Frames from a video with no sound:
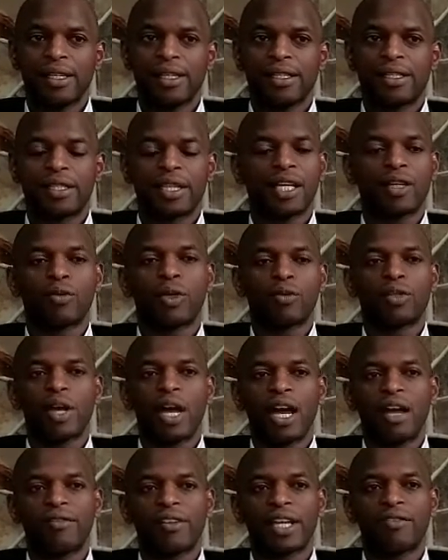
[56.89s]
It's like when
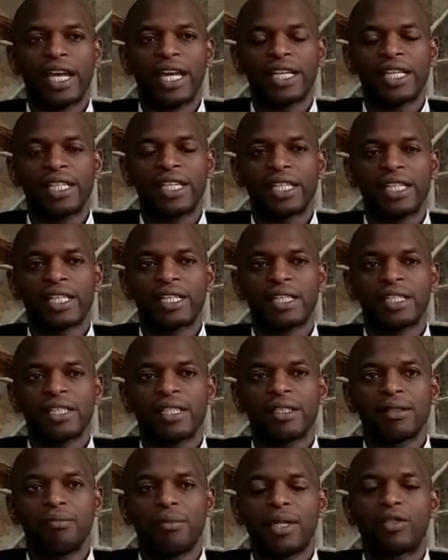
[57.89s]
you're having a headache,
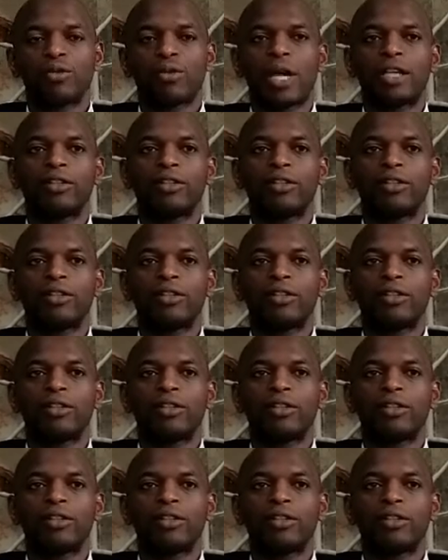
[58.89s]
but you